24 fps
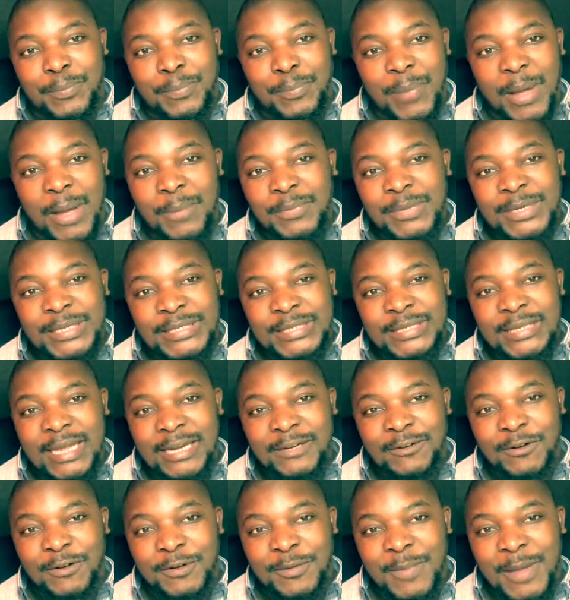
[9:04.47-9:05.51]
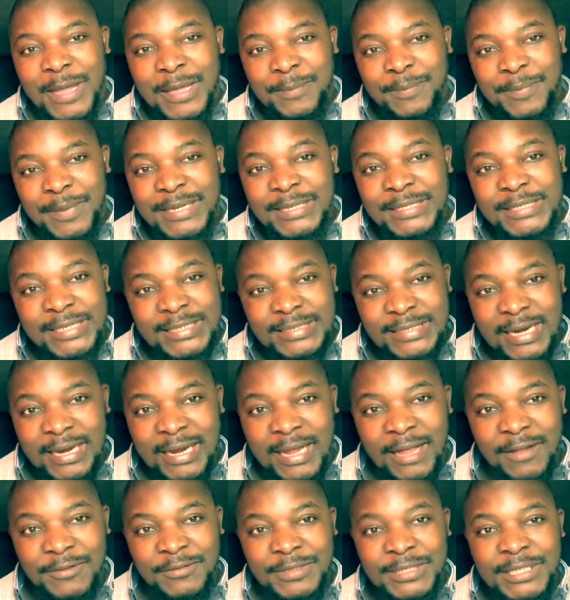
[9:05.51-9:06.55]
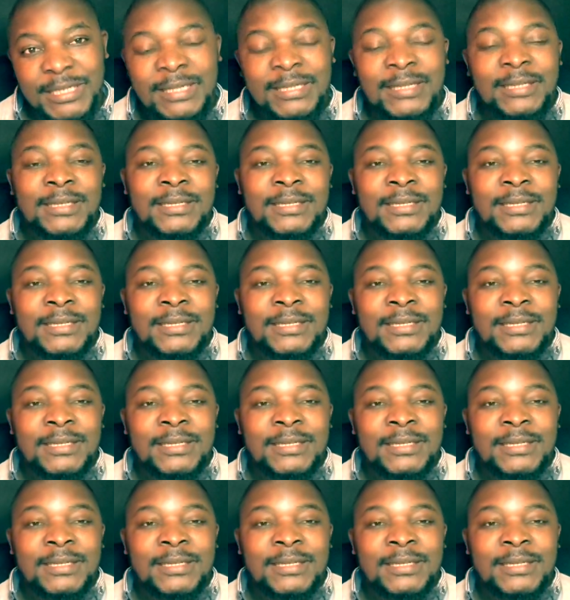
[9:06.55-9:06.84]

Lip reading: publish that on my Pinterest account.